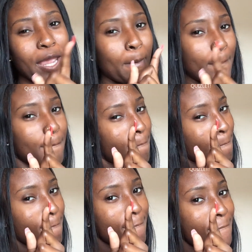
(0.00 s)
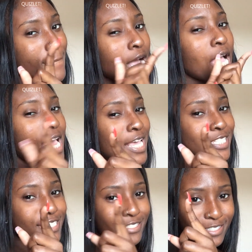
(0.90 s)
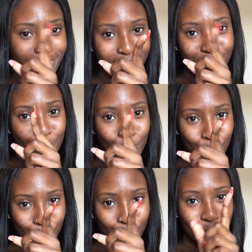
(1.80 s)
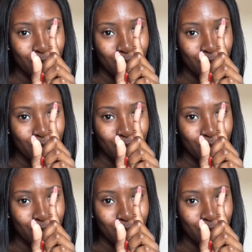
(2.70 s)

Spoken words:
that. Just, you know,